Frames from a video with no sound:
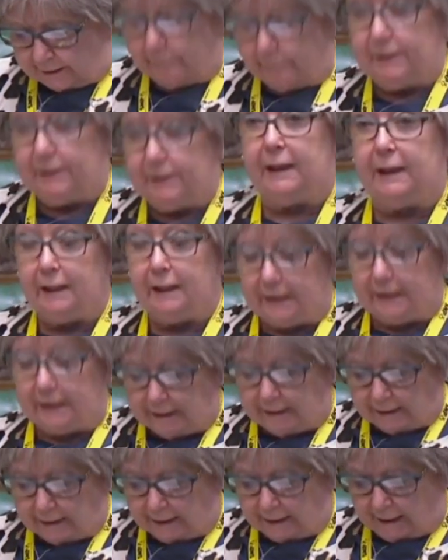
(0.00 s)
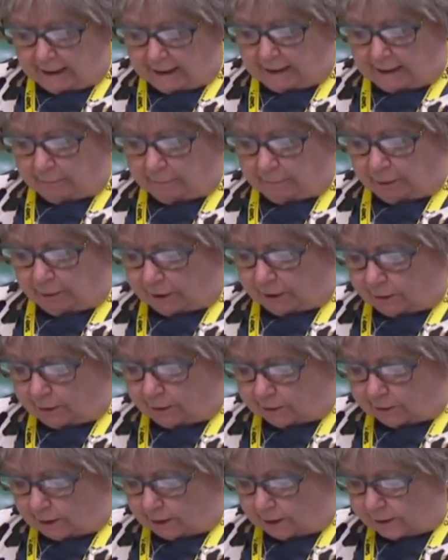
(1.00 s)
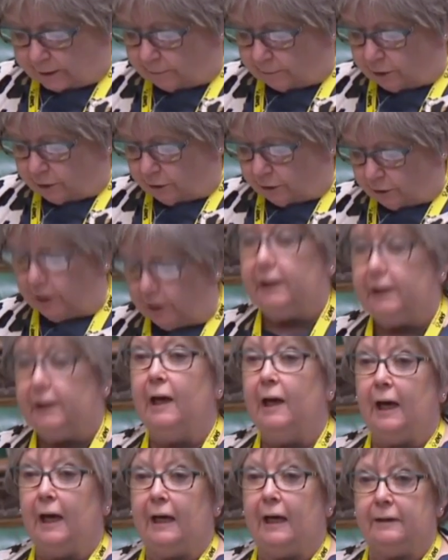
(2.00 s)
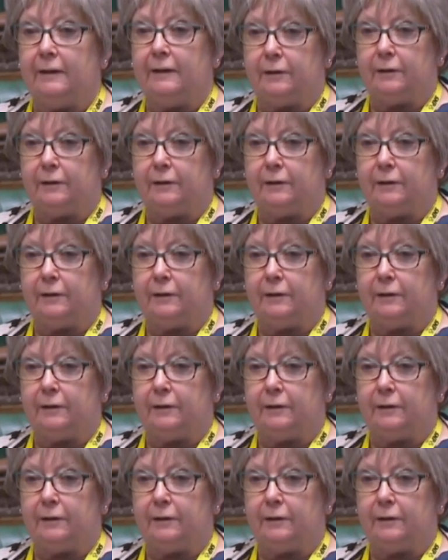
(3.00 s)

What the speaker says: without a customs union, and the Prime Minister's failed